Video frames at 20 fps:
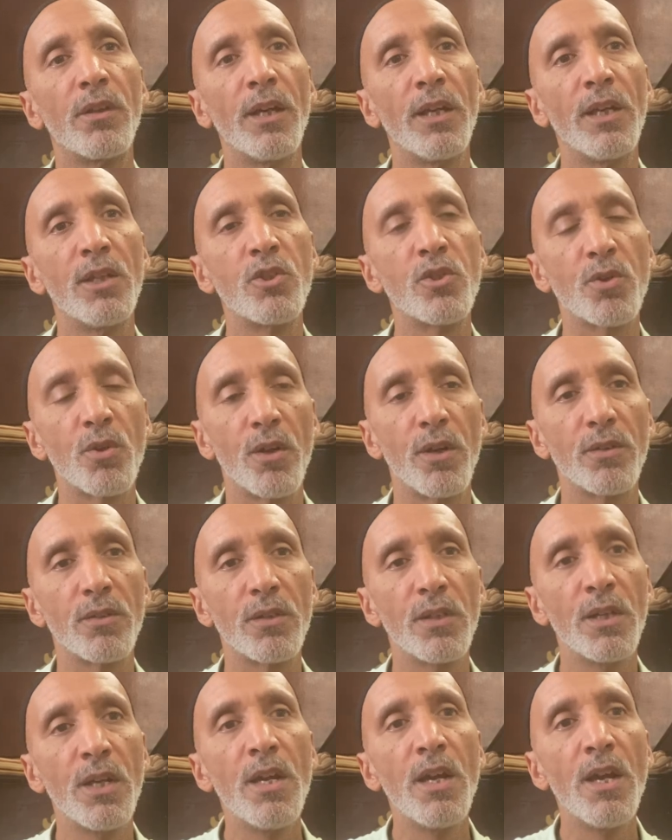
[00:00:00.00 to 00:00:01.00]
a start.
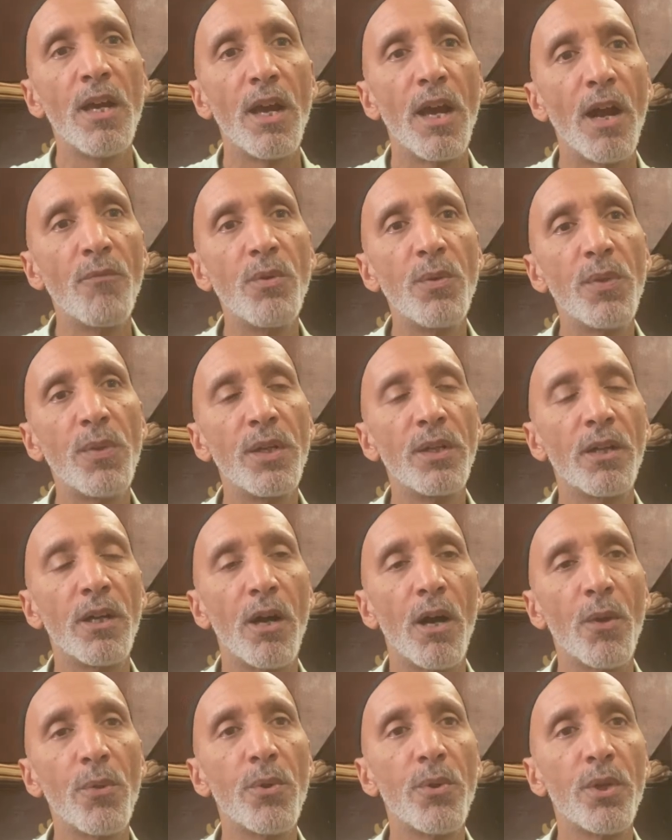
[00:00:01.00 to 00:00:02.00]
Everything
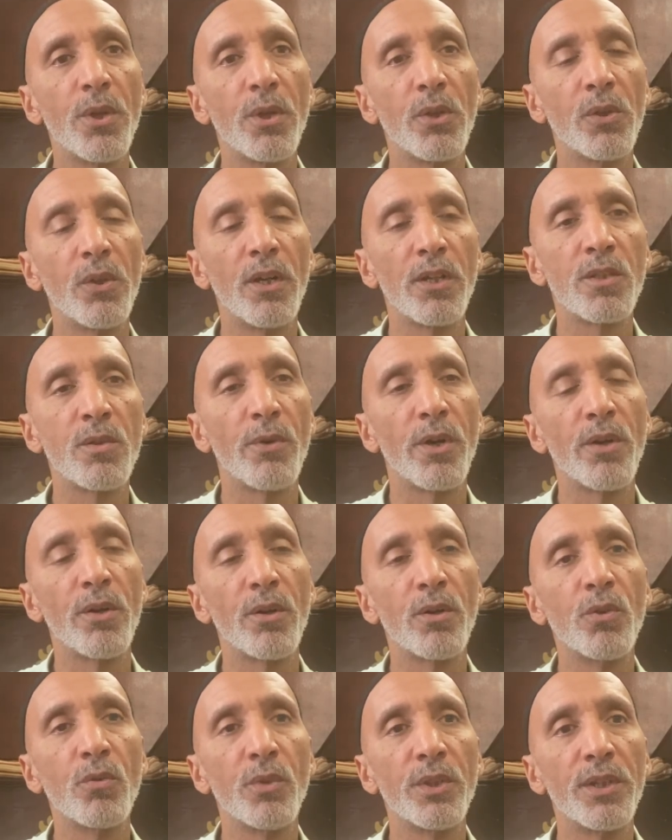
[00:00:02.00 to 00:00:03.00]
other than Allah
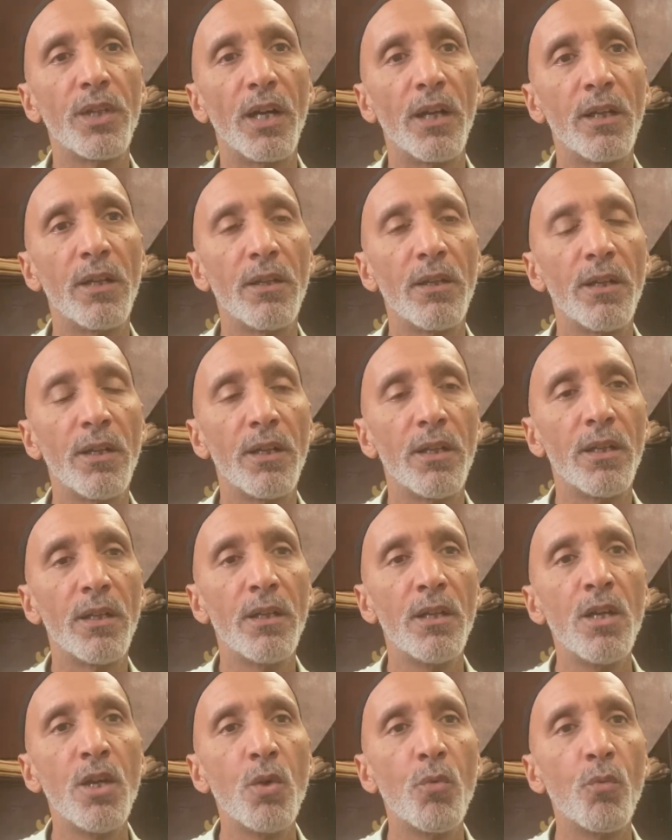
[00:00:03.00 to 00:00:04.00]
Ta'ala
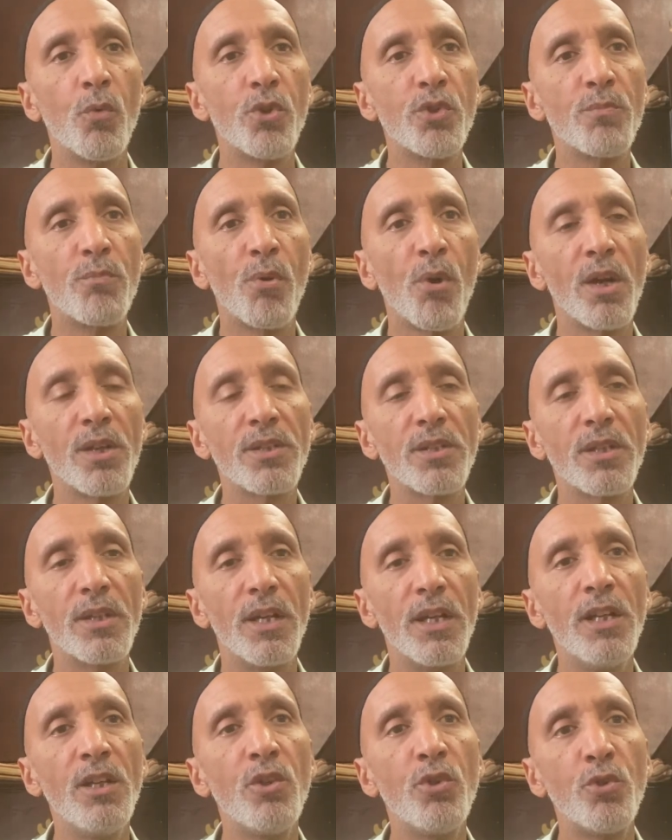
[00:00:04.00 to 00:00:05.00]
was brought
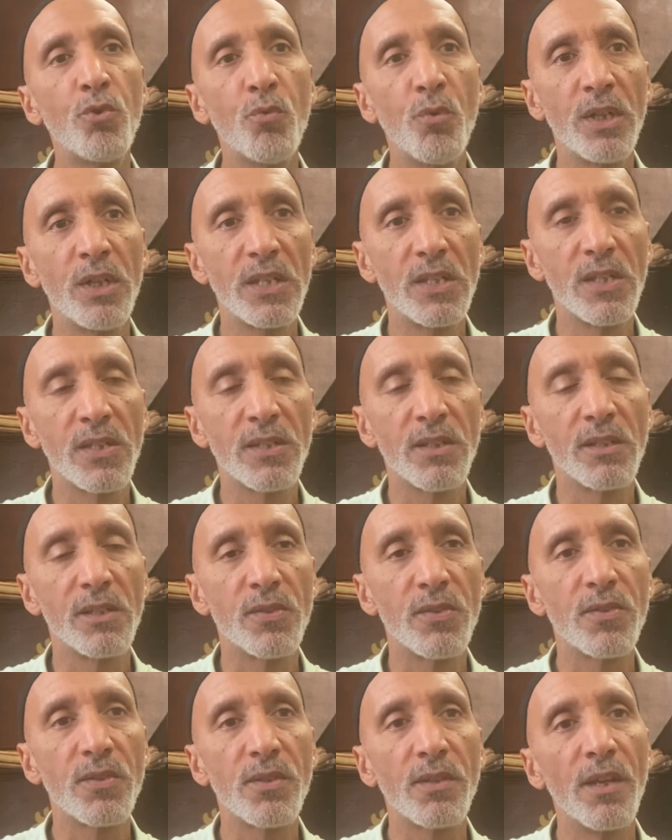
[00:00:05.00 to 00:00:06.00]
into
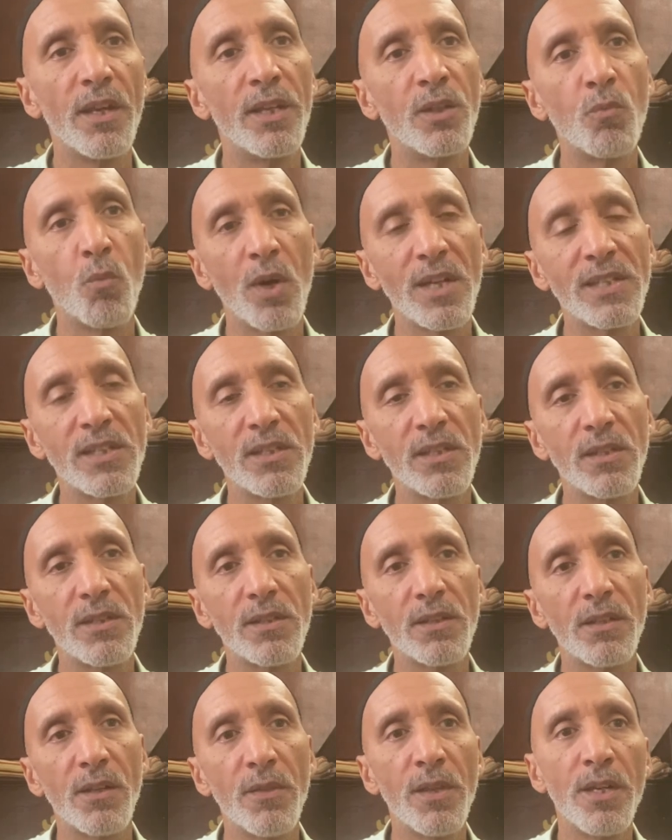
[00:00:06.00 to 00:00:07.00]
existence. It wasn't,
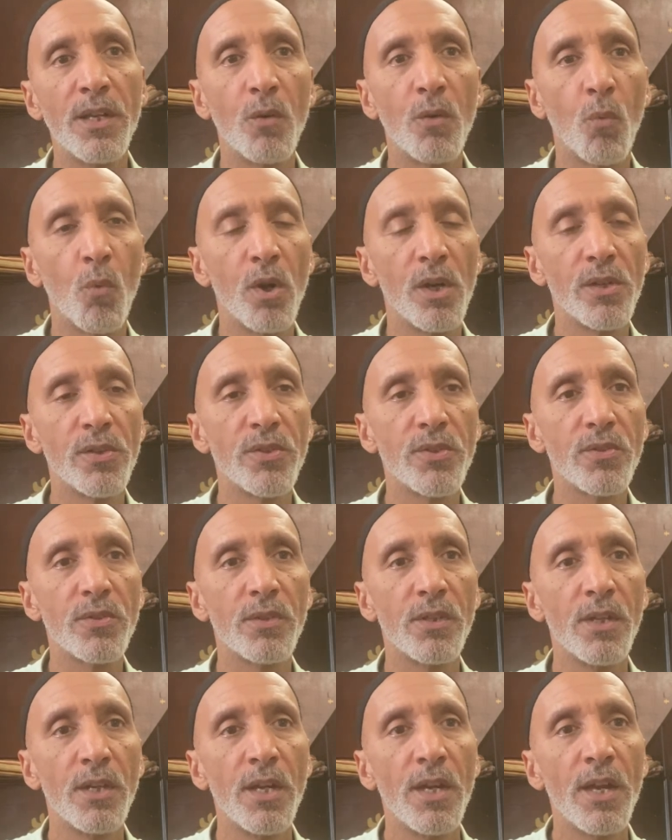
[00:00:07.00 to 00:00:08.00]
then it was,
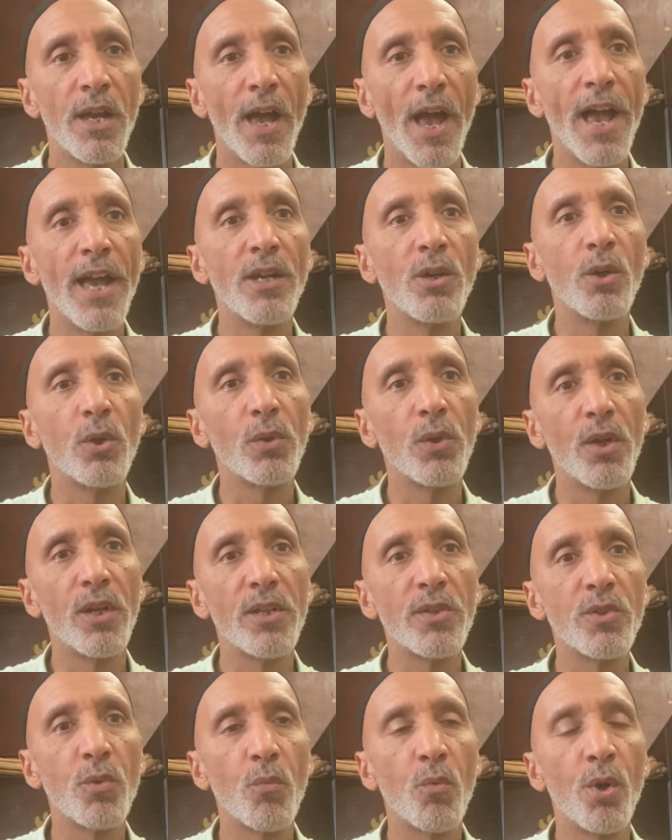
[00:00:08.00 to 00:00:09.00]
and Allah
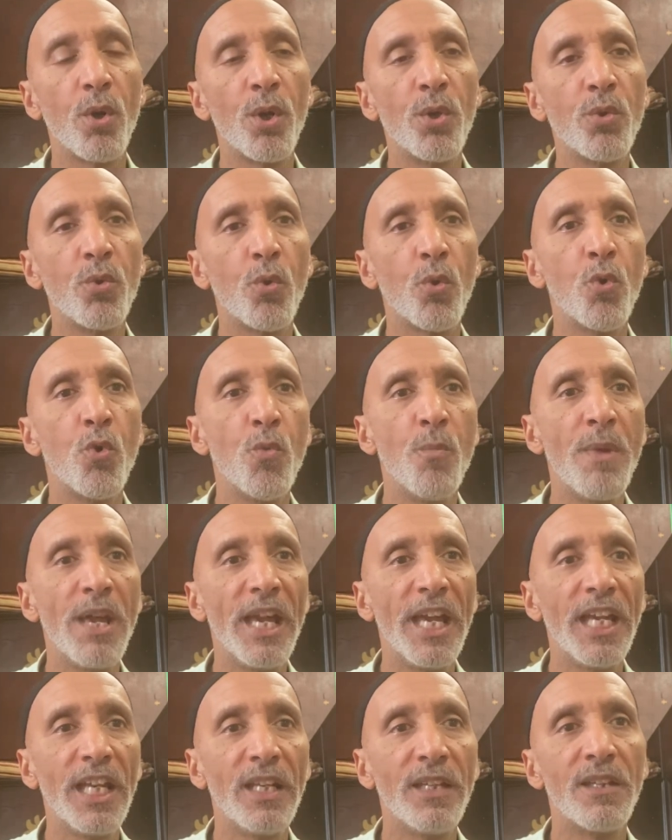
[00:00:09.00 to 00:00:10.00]
is the one who
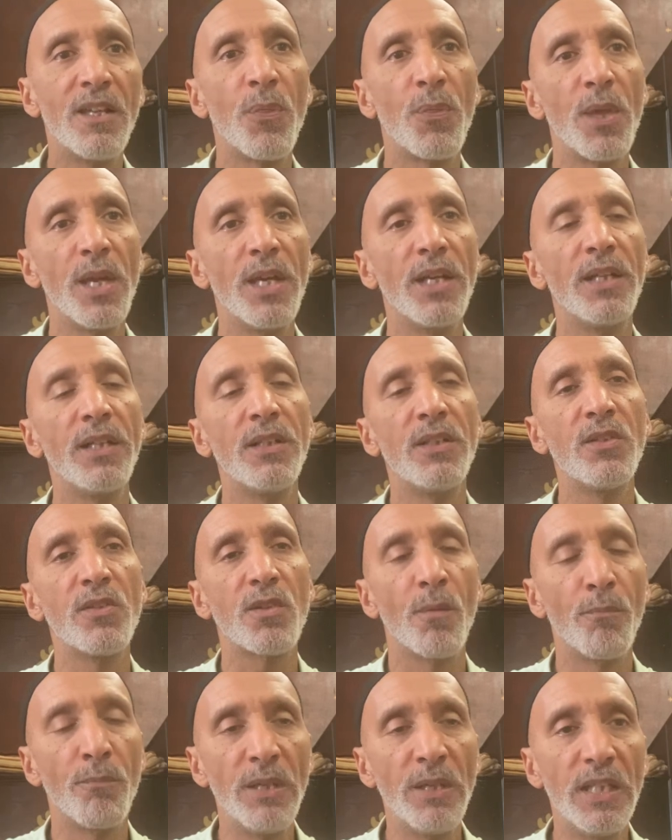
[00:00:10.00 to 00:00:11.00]
made the things
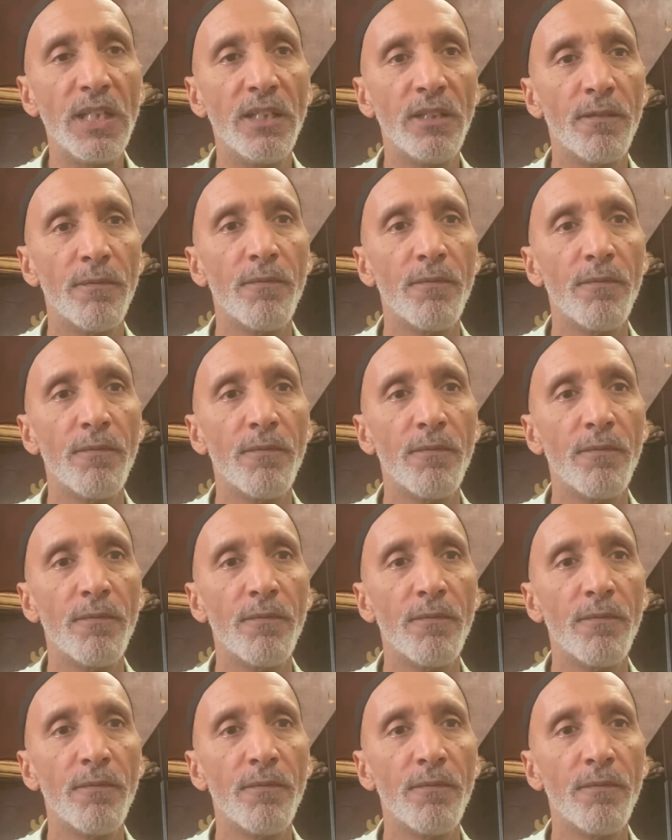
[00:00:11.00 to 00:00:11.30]
be.